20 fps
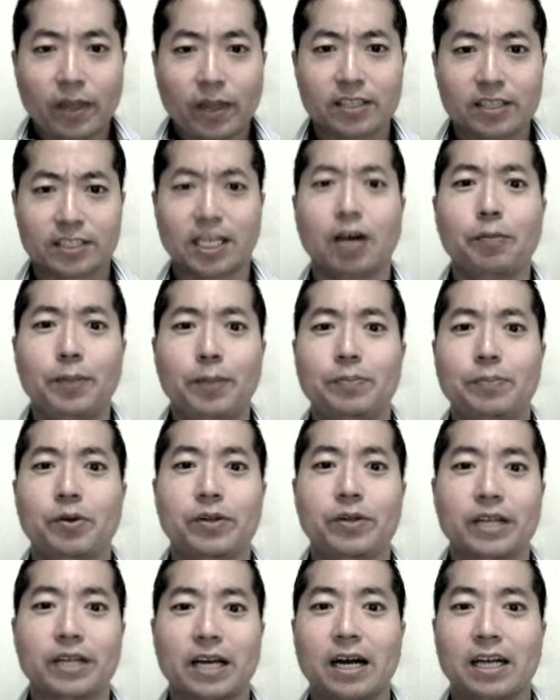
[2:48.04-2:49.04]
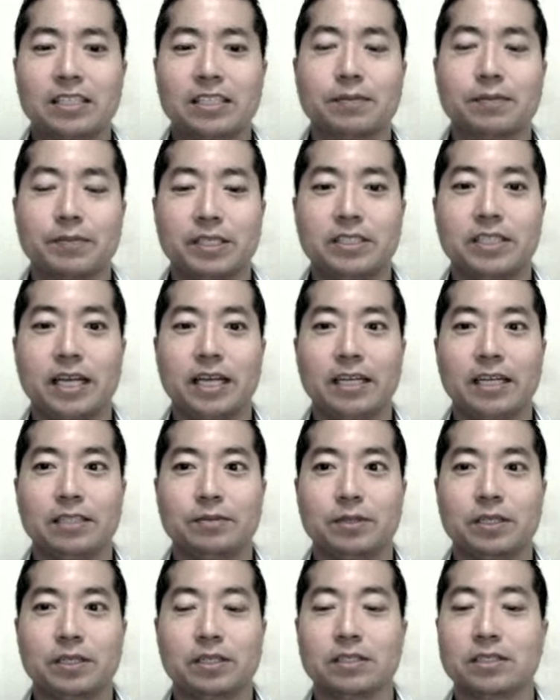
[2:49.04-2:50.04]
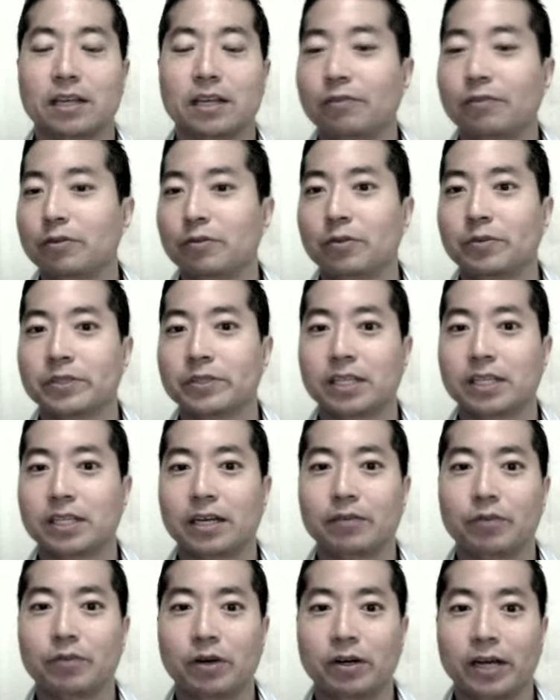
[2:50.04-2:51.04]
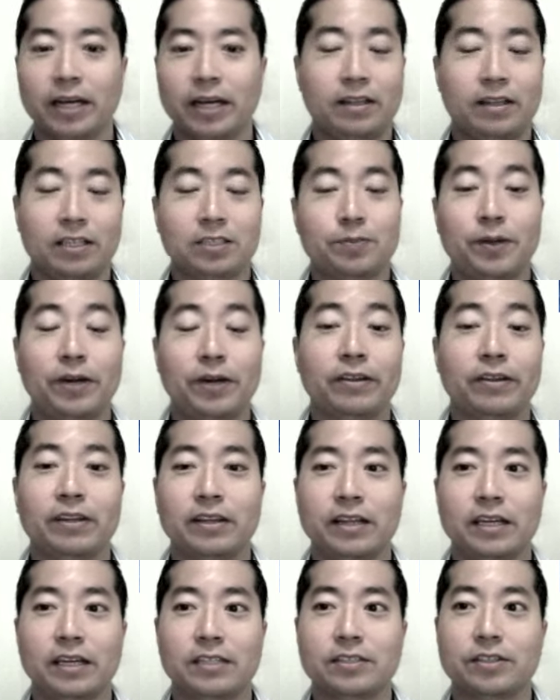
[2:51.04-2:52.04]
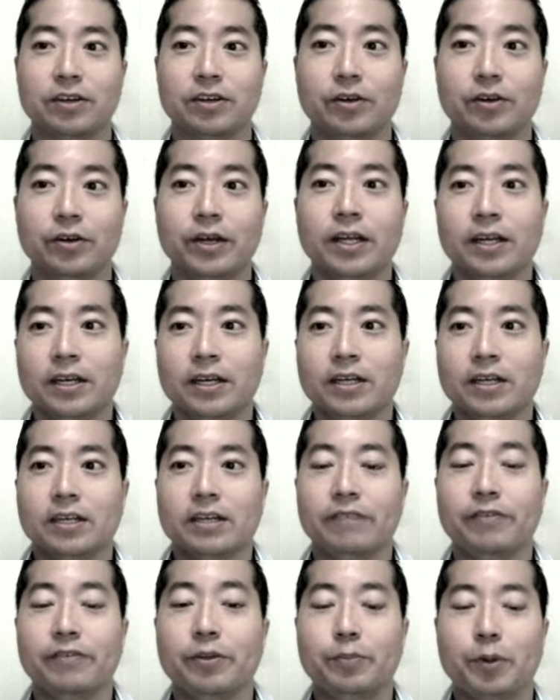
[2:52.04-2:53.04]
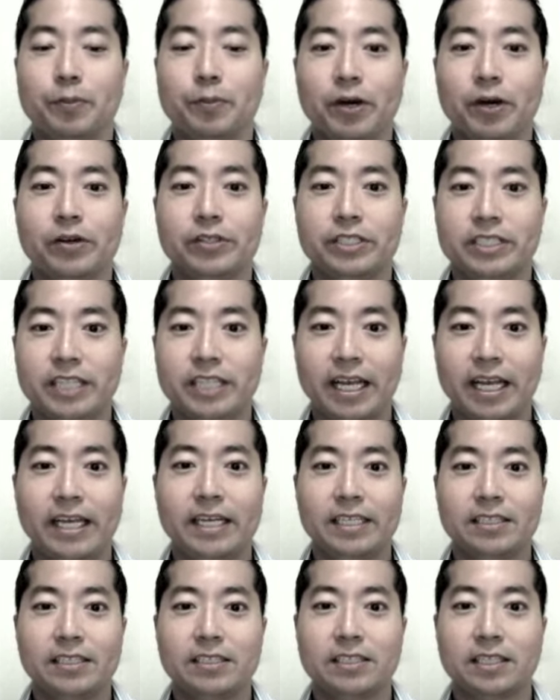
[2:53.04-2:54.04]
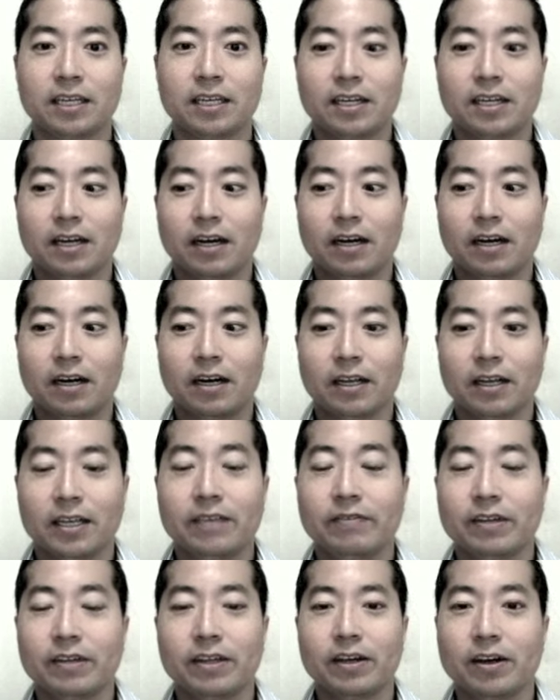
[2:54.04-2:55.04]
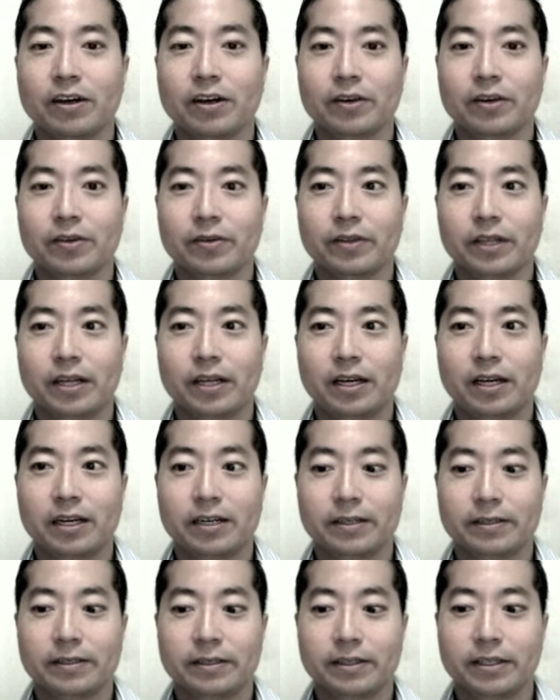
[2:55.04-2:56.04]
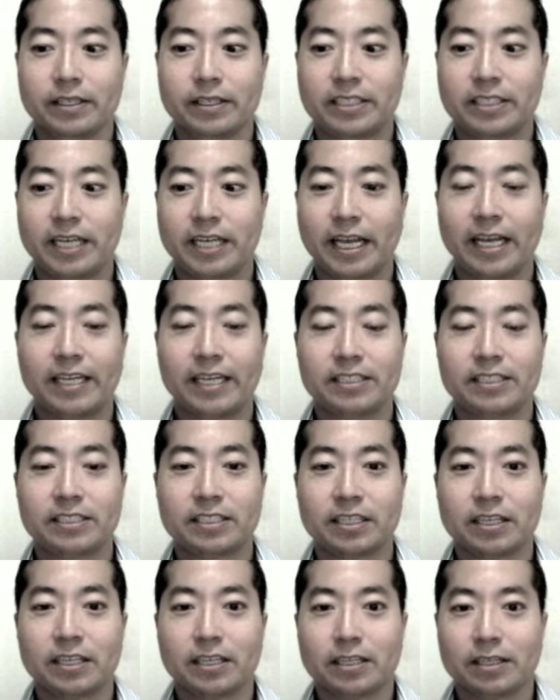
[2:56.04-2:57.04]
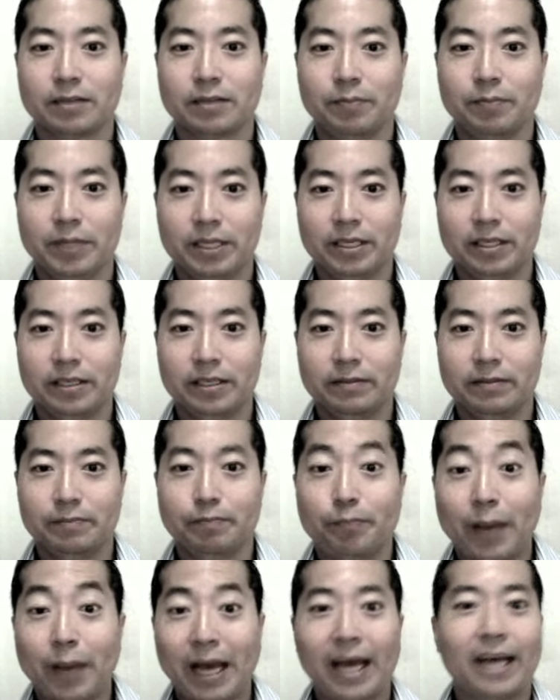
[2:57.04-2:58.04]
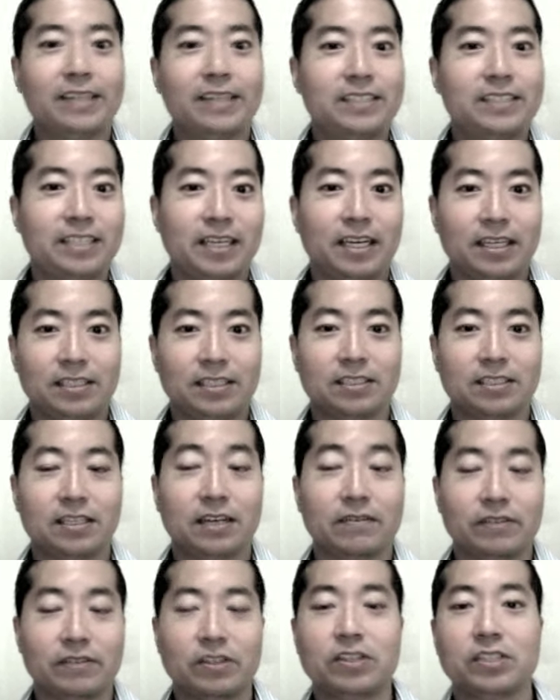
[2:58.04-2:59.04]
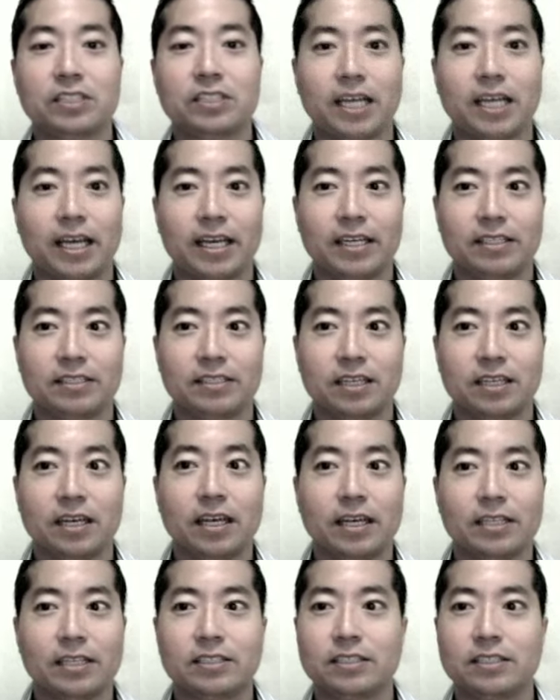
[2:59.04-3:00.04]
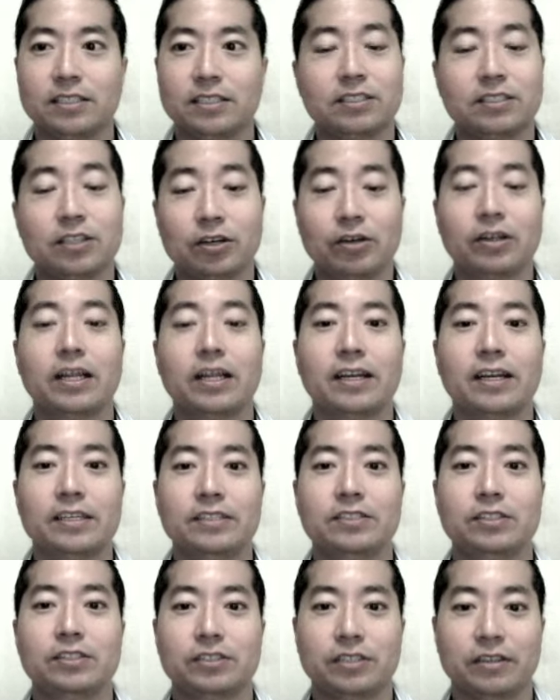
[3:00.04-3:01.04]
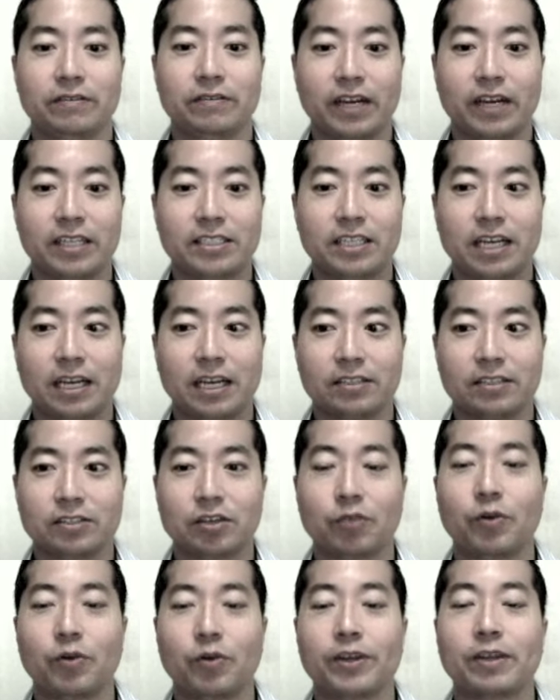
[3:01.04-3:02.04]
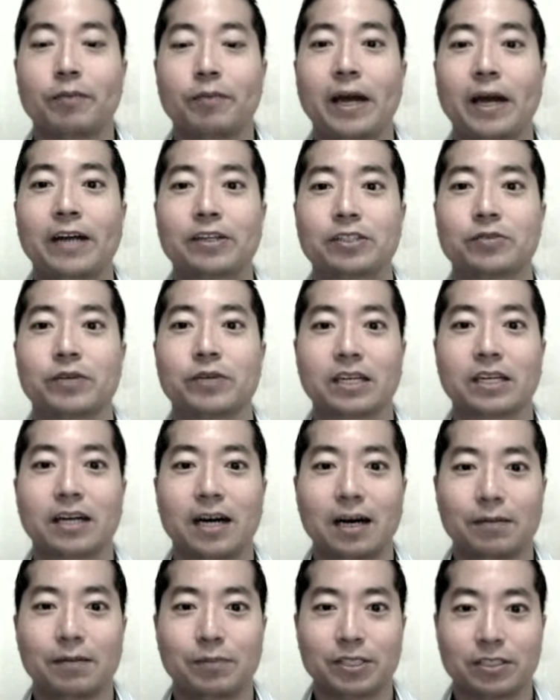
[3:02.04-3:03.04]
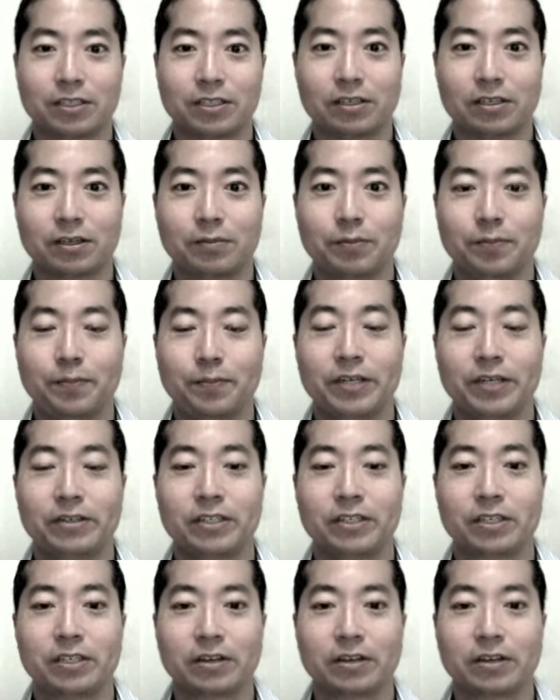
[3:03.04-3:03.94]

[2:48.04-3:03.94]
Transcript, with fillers: sell people on the concept of change, because everyone will say, well, anything's better than this. So if you propose change, even though the change can be bad change instead of good change, it's still a lot easier to affect change. So what the bankers want to accomplish during a period of